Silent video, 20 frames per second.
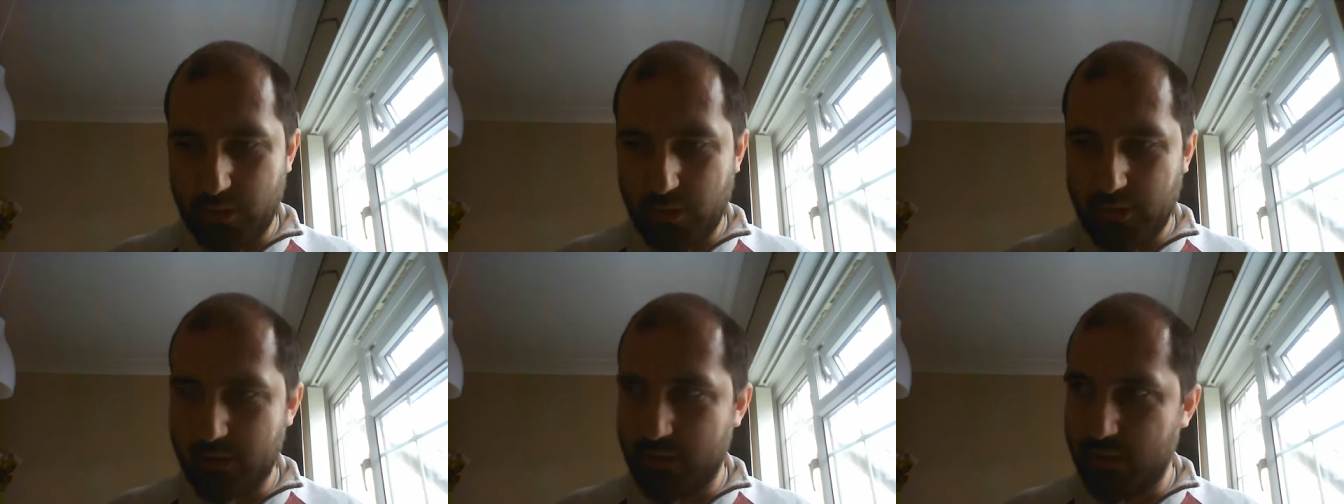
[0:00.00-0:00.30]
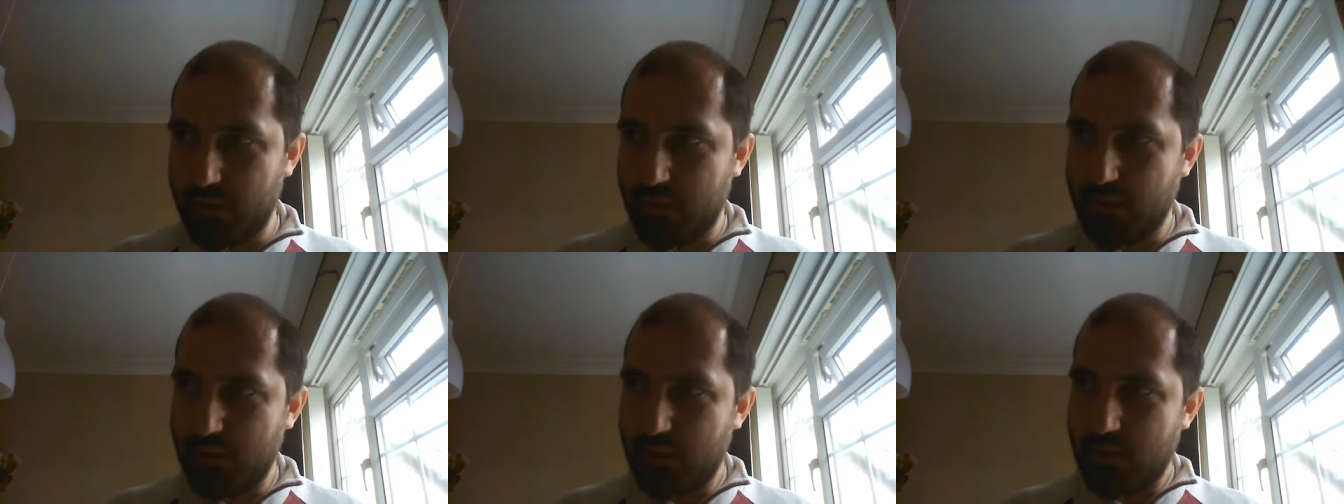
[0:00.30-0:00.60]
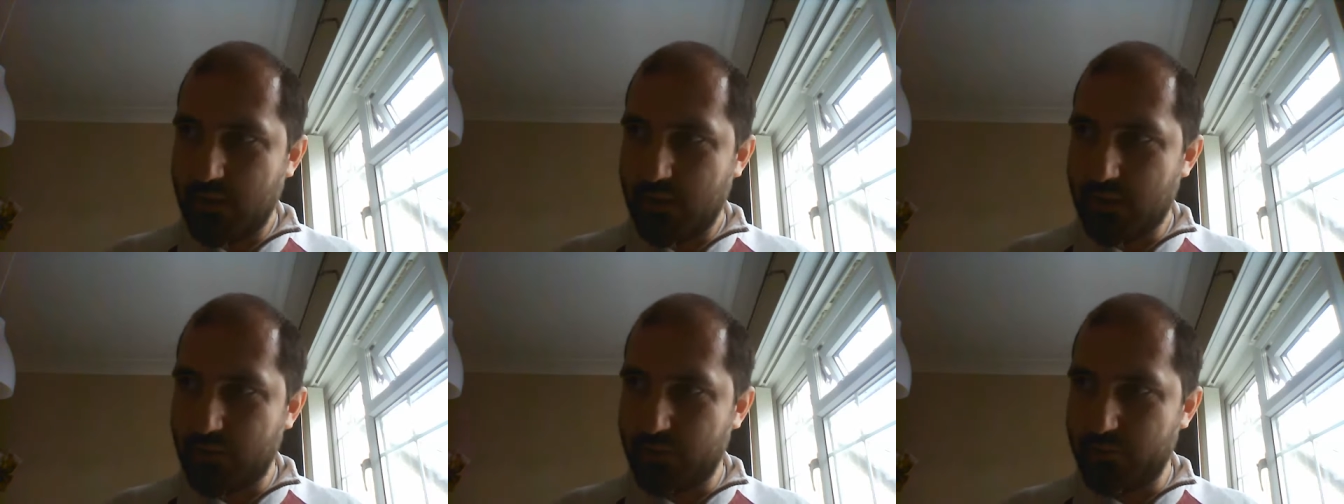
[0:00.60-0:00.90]
Like,
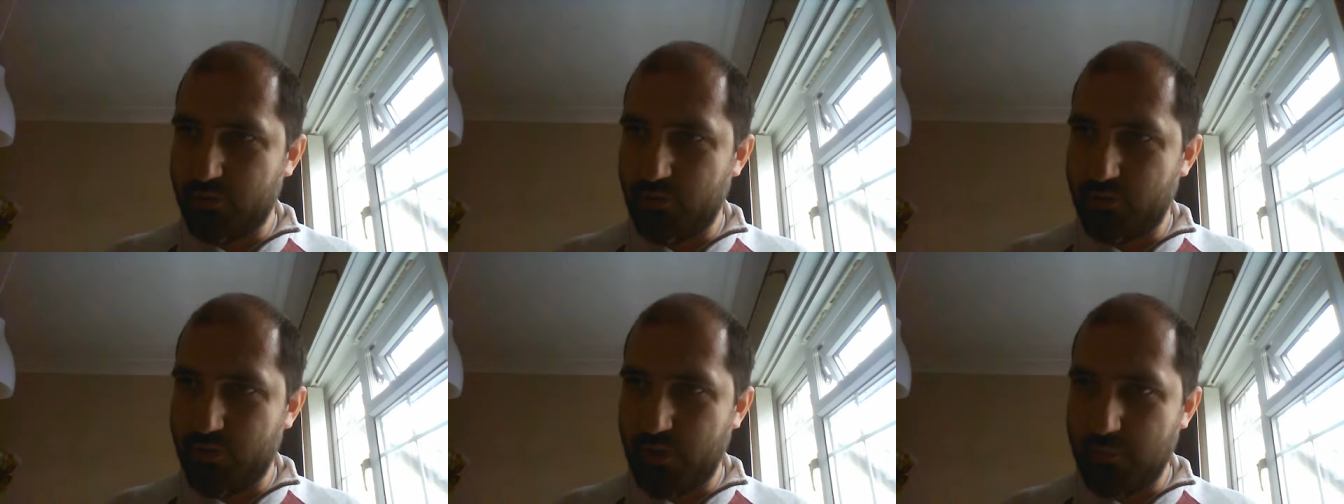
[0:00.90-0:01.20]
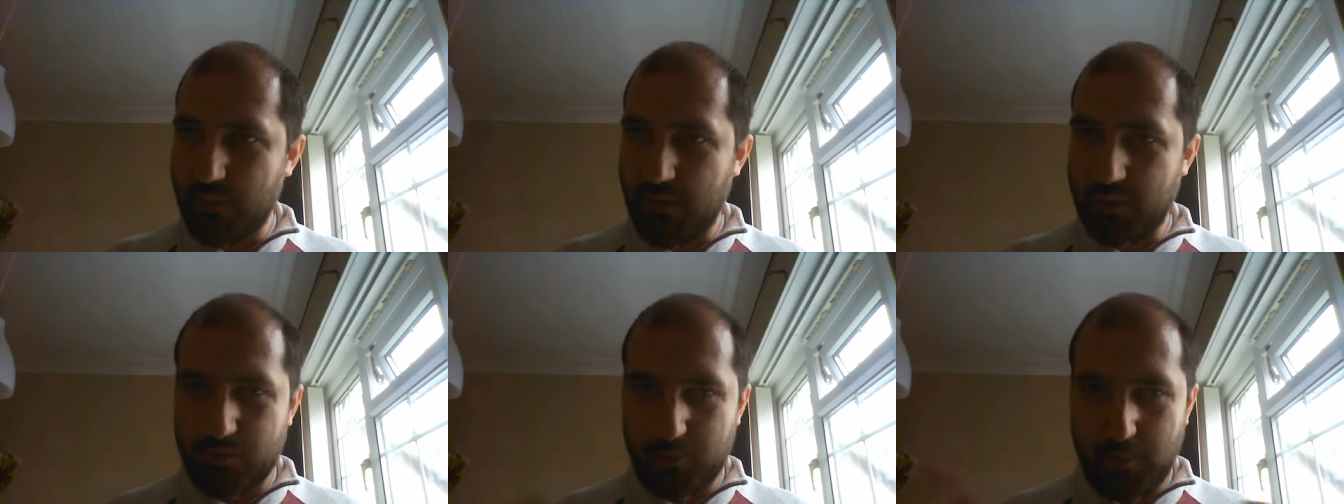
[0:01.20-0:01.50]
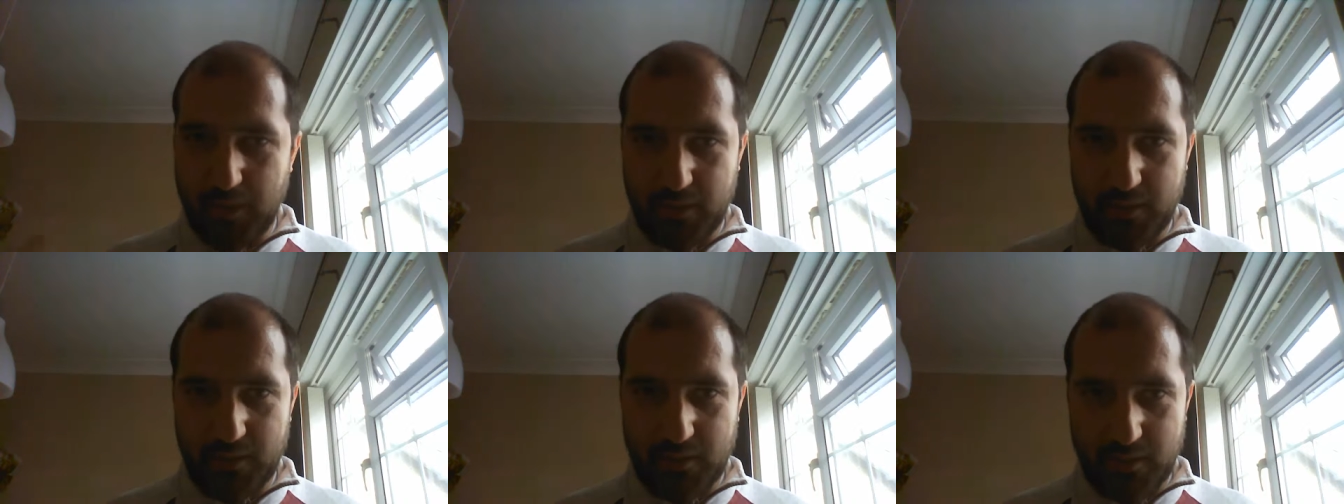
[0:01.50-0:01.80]
I also dream like to
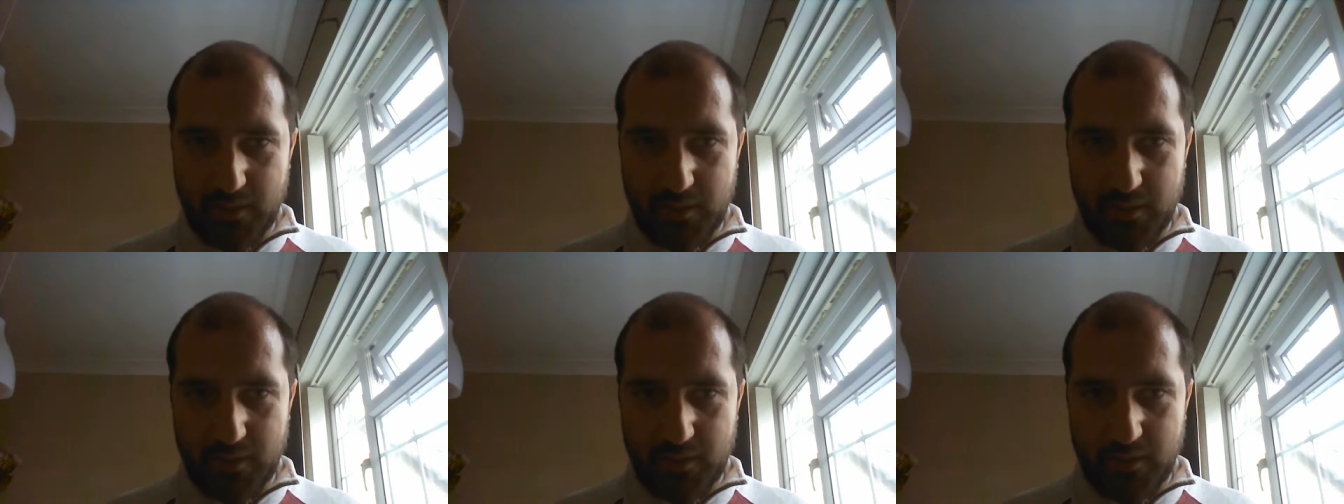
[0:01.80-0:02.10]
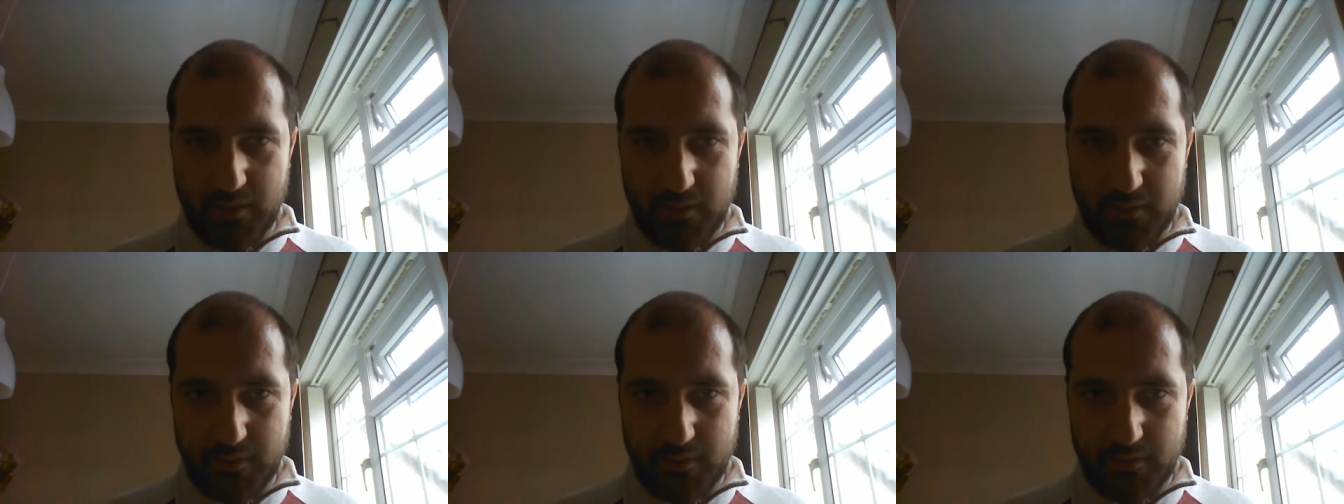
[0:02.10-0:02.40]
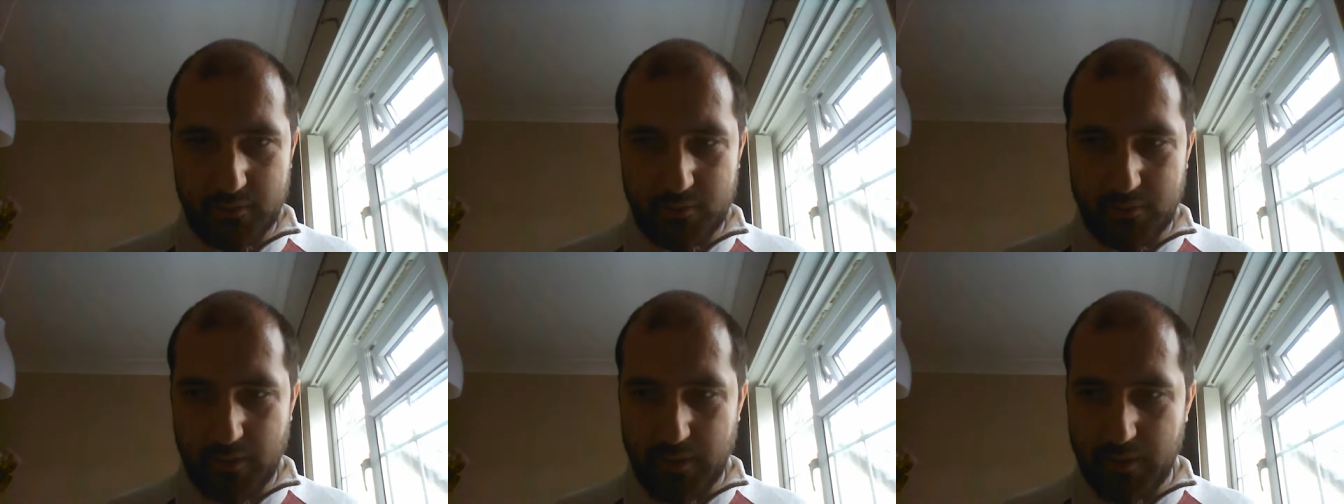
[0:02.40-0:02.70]
make
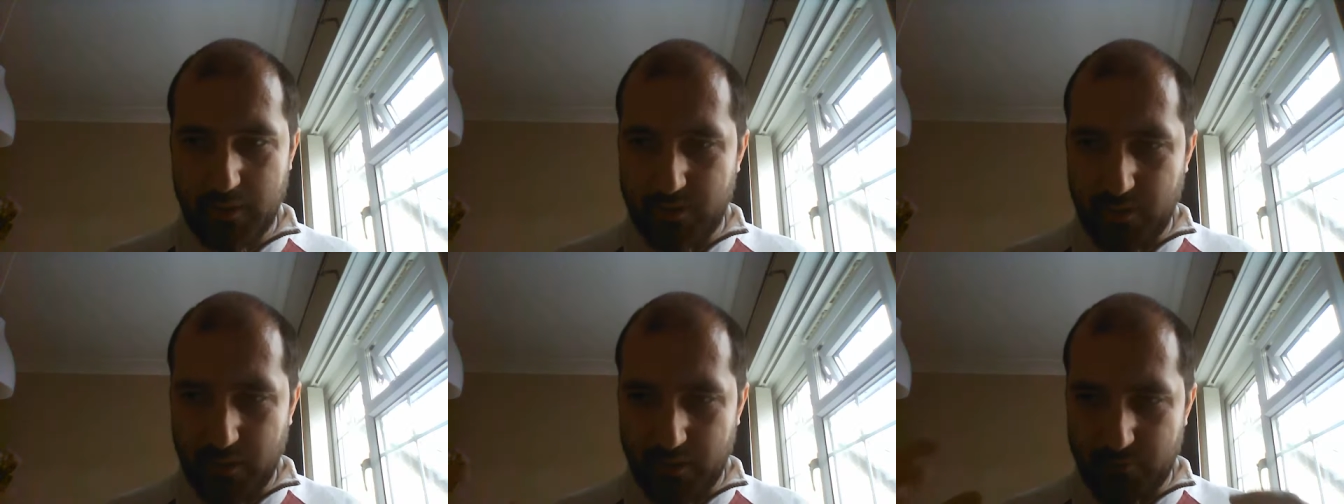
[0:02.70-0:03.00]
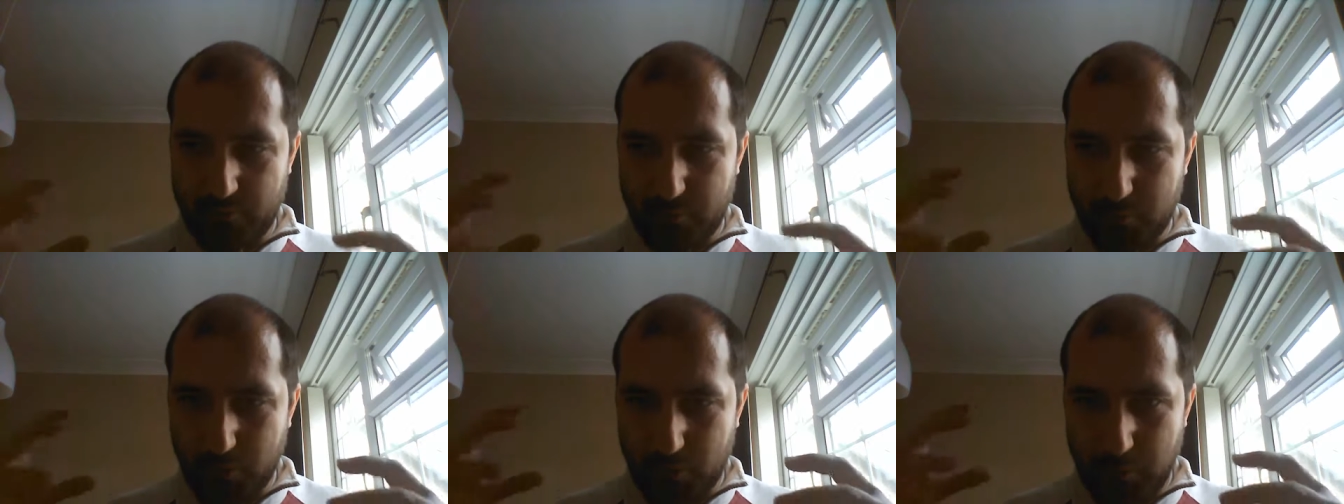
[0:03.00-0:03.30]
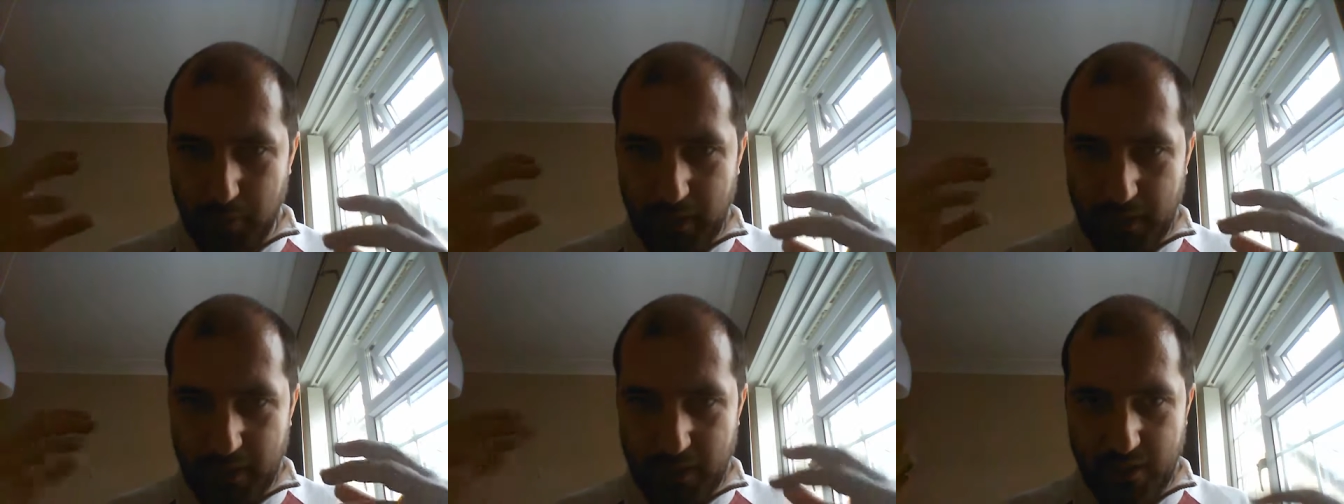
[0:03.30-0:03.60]
that Italian football
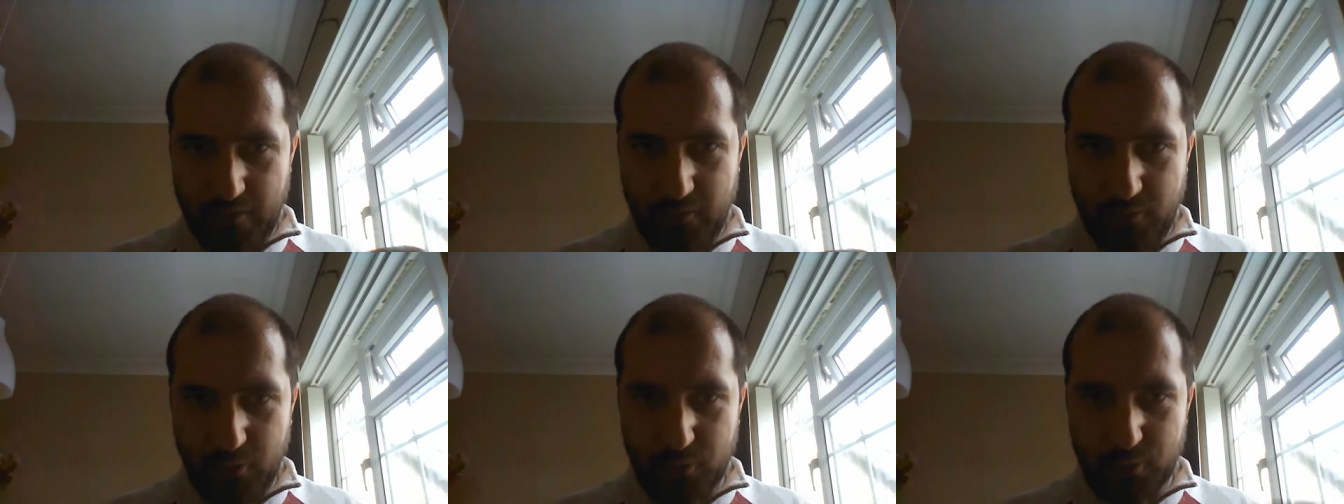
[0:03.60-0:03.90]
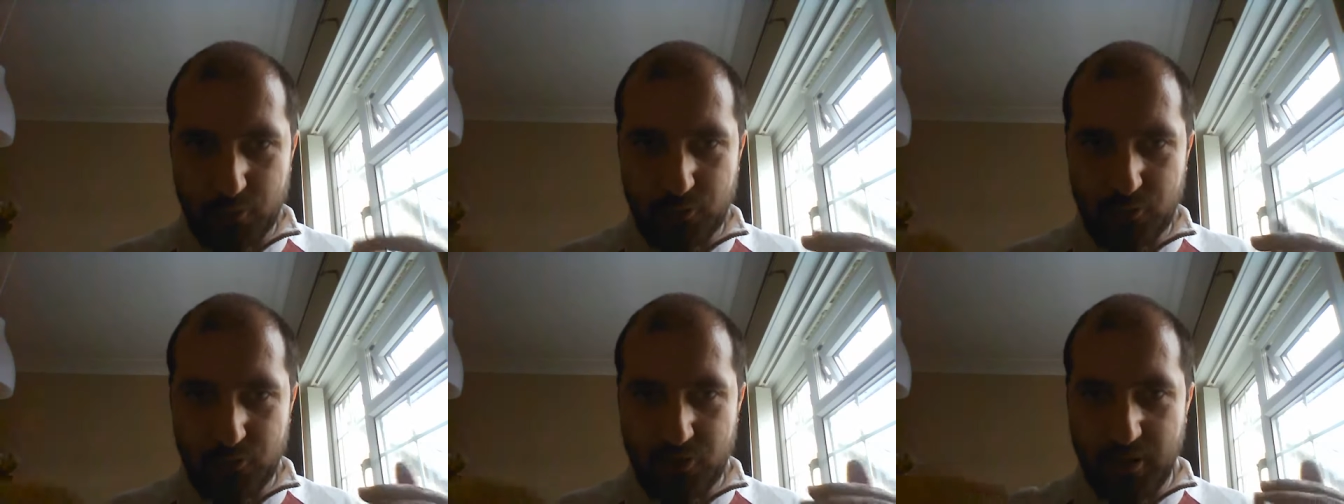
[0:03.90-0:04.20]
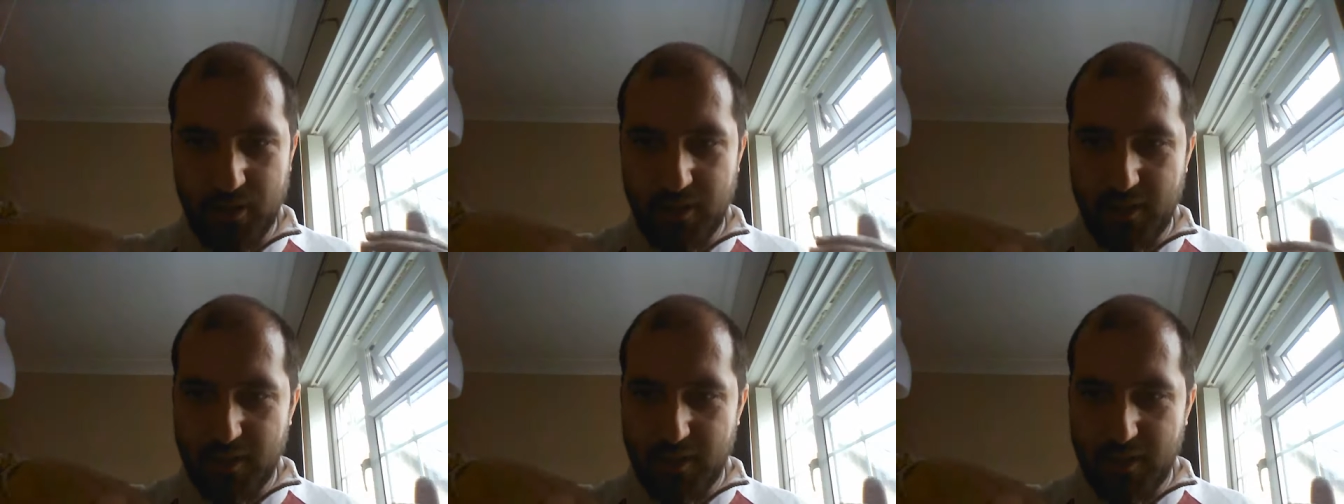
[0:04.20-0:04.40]
make heroes